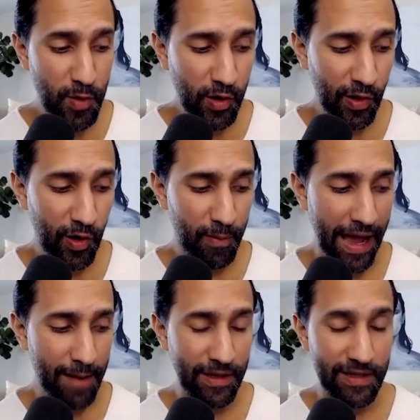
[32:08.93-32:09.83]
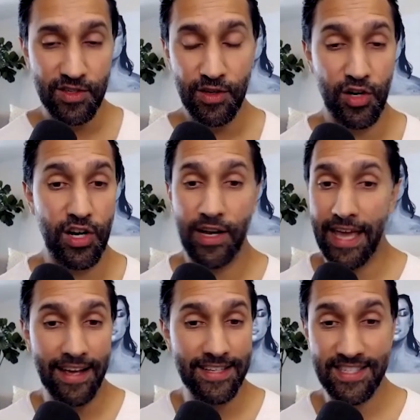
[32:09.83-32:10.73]
smoke alarm happens, you're going to
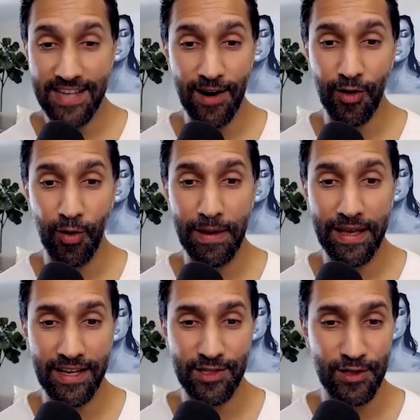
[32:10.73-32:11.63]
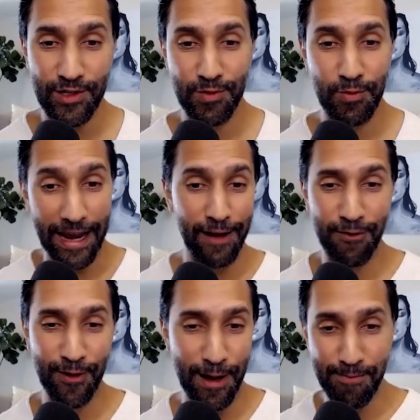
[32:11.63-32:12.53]
get hysterical because you're just waiting
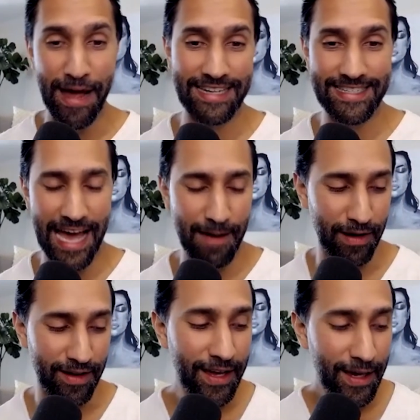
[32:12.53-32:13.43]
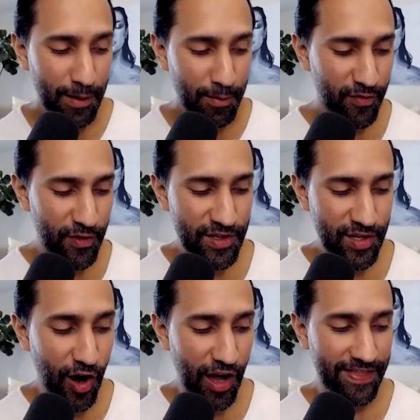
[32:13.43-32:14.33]
for impact to happen. Exactly. But if
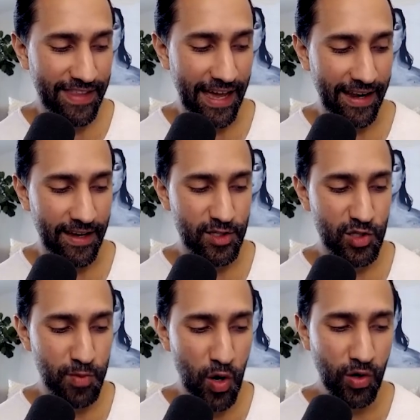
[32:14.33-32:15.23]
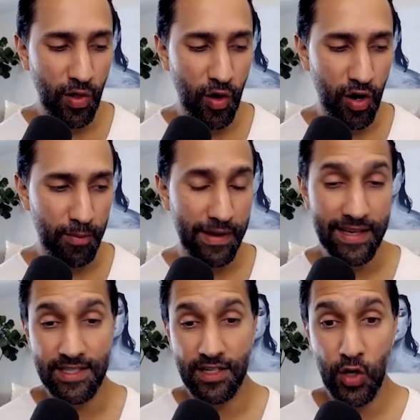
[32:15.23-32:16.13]
you're taught that a smoke alarm
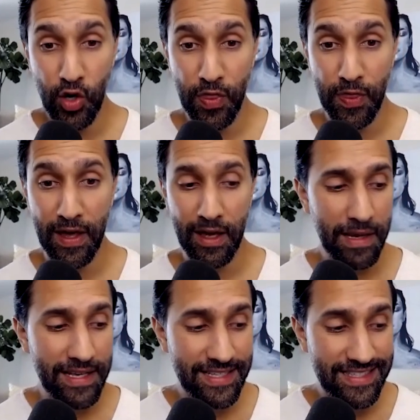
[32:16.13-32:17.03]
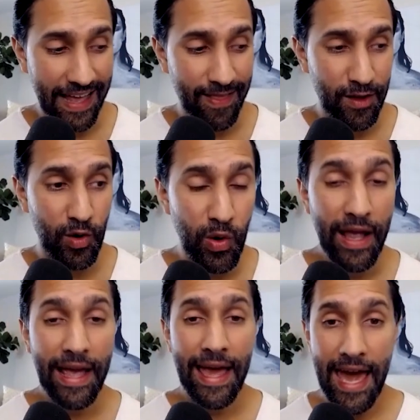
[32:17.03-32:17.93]
is a good thing because it's telling you,
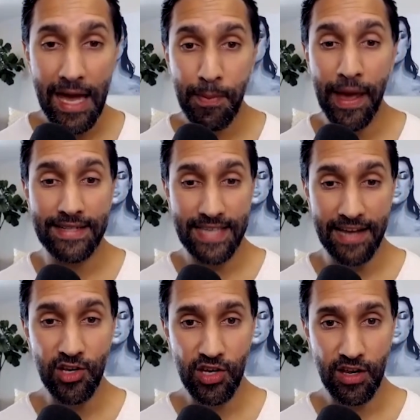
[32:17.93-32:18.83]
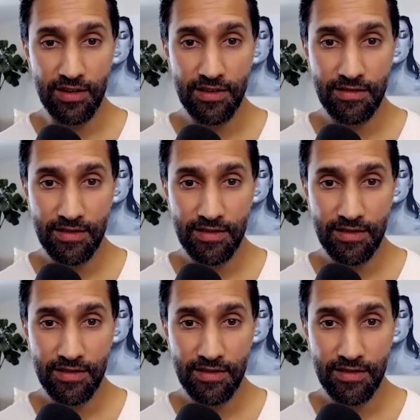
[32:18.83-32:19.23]
hey, pay attention.